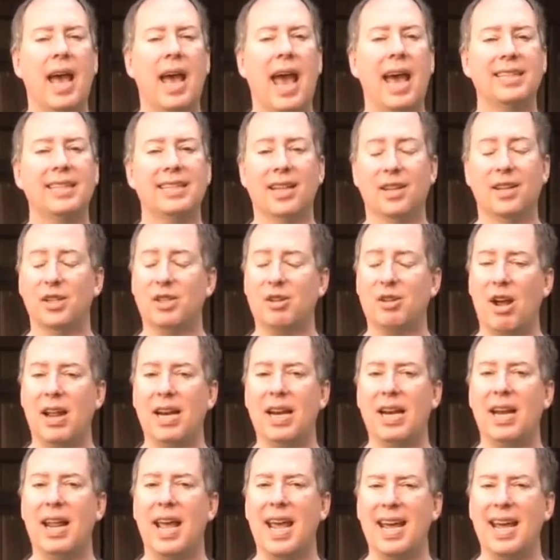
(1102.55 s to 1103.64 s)
as
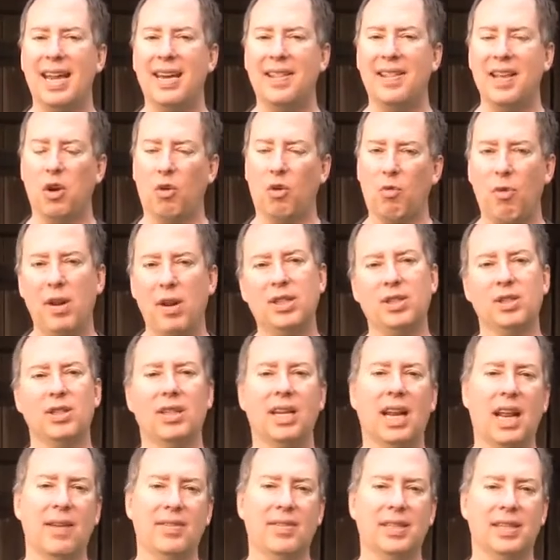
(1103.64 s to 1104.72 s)
illustrated in the
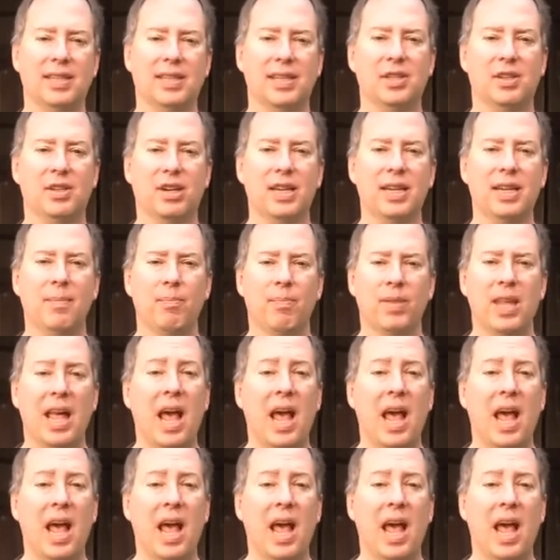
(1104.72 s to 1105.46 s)
original 11th century.